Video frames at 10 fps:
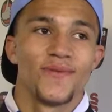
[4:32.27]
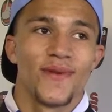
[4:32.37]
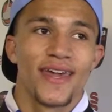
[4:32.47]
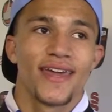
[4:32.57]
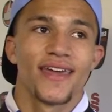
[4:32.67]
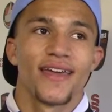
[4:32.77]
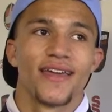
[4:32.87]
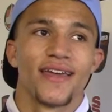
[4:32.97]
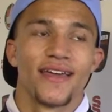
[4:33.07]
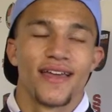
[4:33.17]
Yeah,
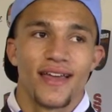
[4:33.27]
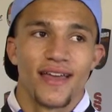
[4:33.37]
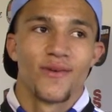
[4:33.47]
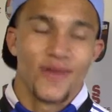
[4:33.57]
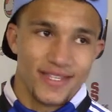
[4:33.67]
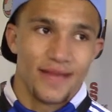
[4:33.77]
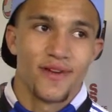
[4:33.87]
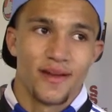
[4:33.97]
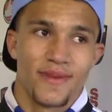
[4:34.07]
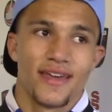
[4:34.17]
West Ham
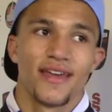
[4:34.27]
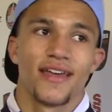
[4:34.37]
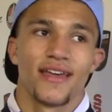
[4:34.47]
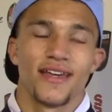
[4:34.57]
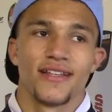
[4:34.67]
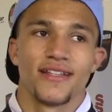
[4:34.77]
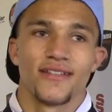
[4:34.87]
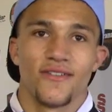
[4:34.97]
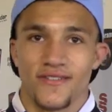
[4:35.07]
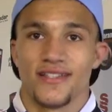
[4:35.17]
come here,
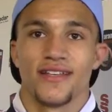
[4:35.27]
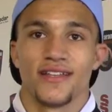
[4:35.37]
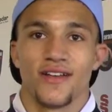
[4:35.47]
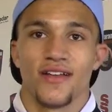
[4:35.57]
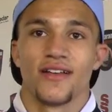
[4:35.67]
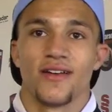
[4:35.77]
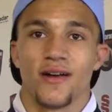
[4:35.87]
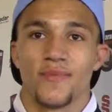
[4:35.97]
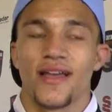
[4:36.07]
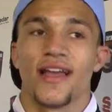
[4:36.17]
and obviously in the Carling
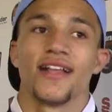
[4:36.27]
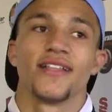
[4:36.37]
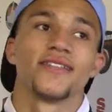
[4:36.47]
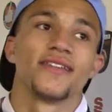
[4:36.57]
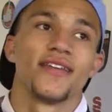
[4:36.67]
Cup, and